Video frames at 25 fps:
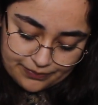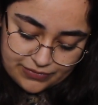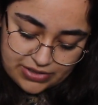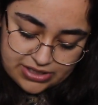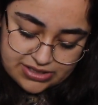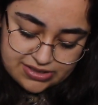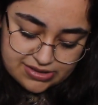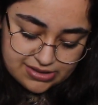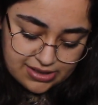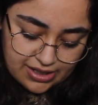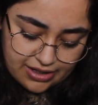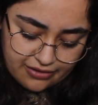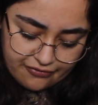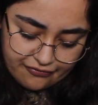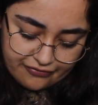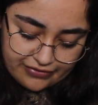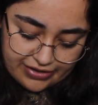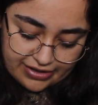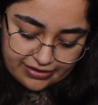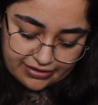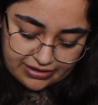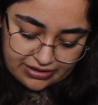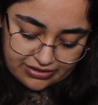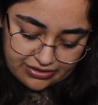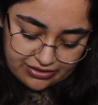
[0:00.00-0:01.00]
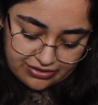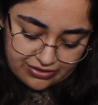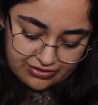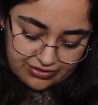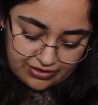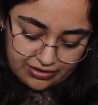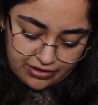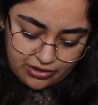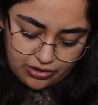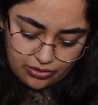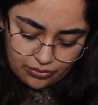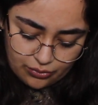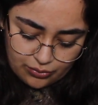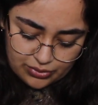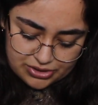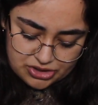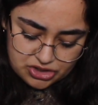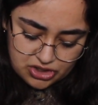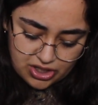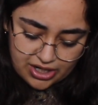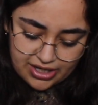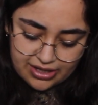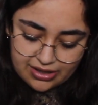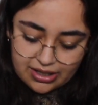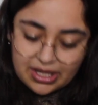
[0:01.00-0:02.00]
It's like fairly thick, which
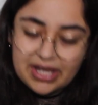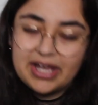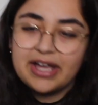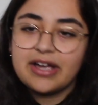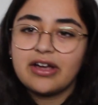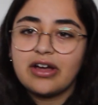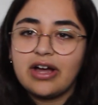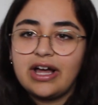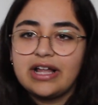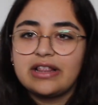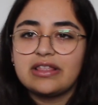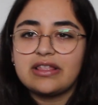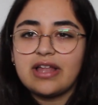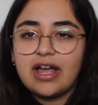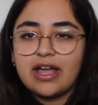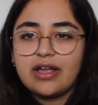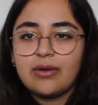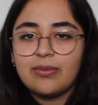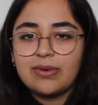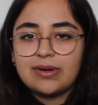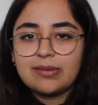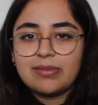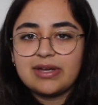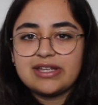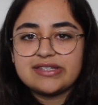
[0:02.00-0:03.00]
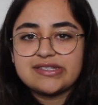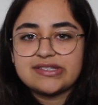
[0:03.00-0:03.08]
I like. I like when my